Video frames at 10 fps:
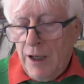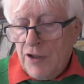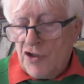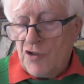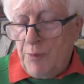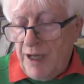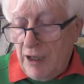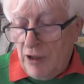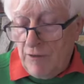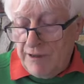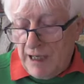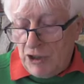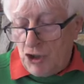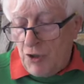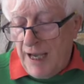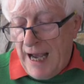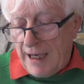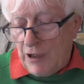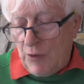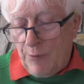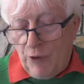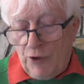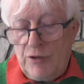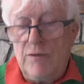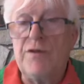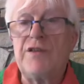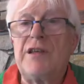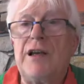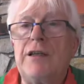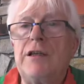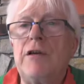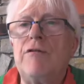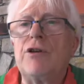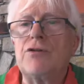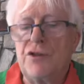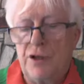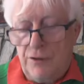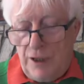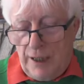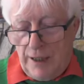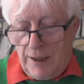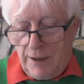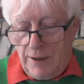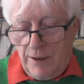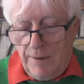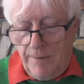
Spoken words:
Speaker is actually the anchor point of the sidereal zodiac.